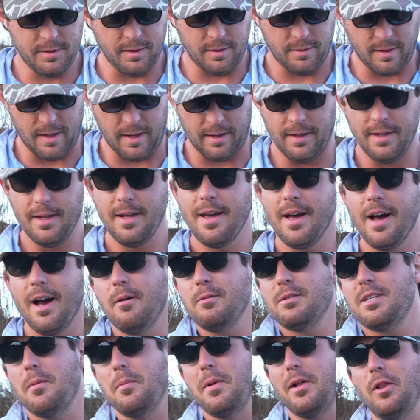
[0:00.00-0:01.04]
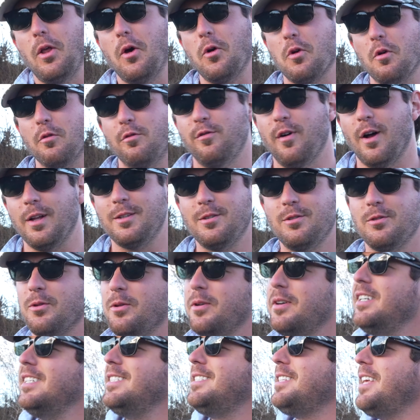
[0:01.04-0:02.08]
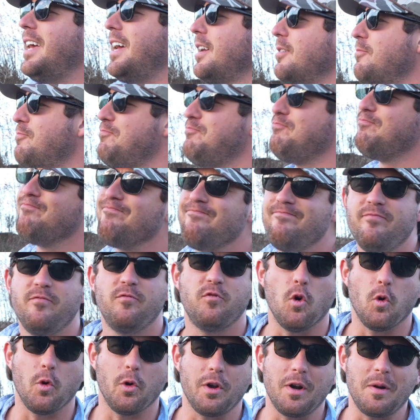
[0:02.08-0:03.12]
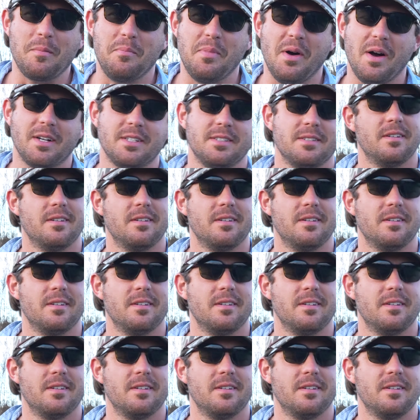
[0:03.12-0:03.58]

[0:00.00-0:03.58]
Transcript: the thing. I was at my local FUD store. It's like 400 bucks.